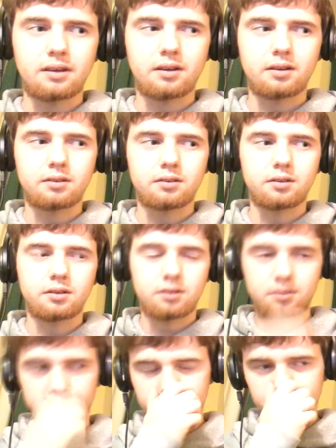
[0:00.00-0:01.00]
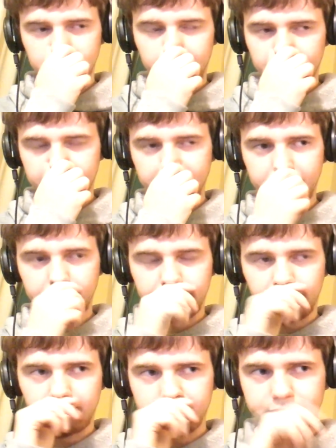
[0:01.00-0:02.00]
and yeah, I think it
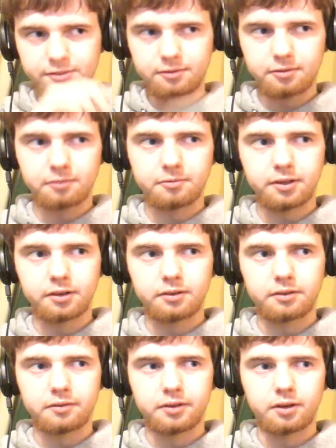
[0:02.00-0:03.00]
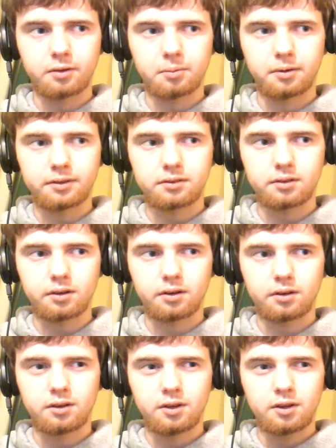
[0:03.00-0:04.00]
varies from video to video, but
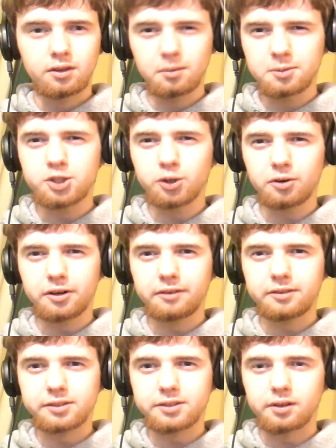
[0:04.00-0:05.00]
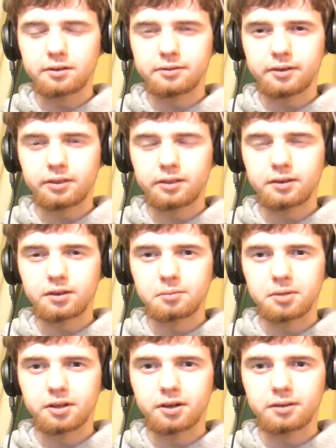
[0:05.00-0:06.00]
the majority of this stuff I think
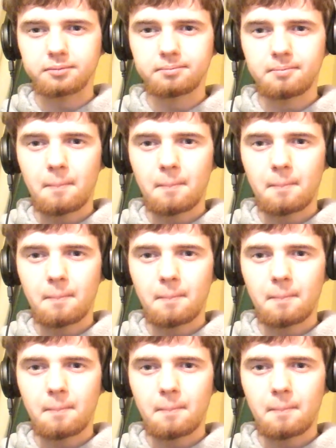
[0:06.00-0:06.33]
can be cut